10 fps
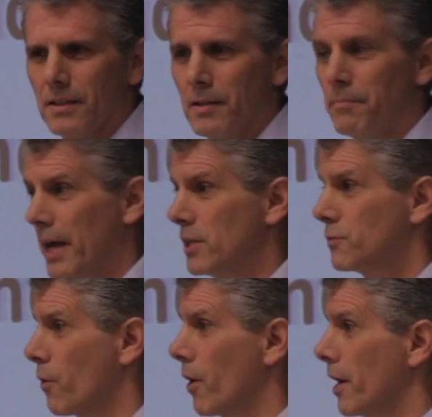It
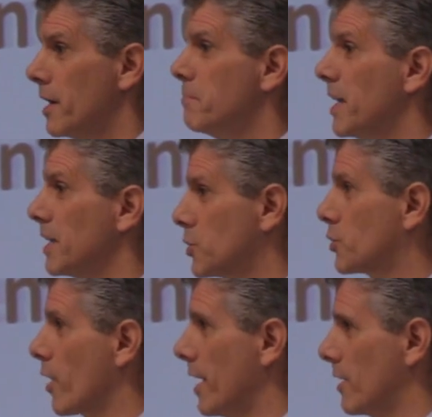pays for
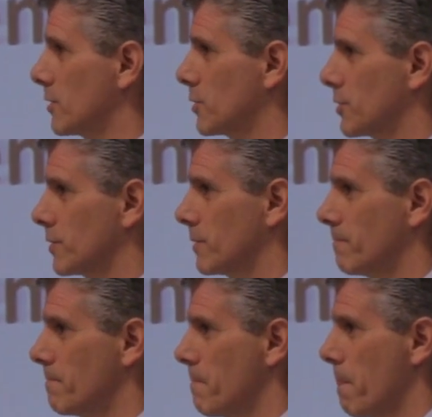administrators.
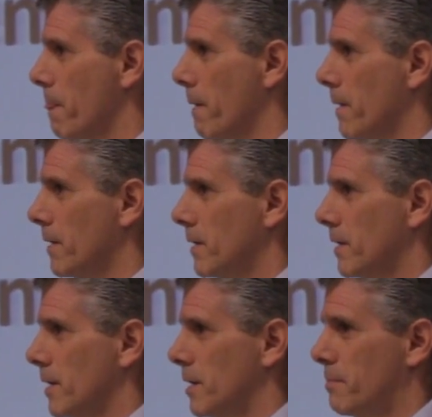
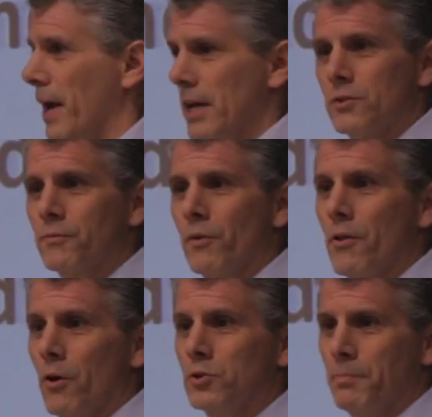It pays
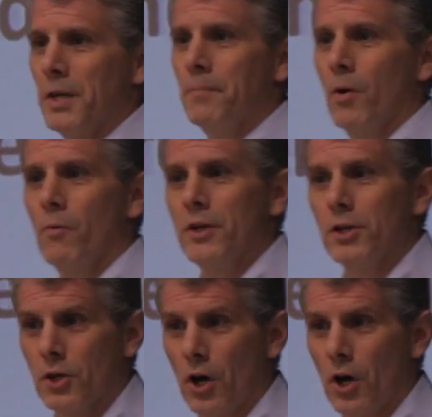for those people when you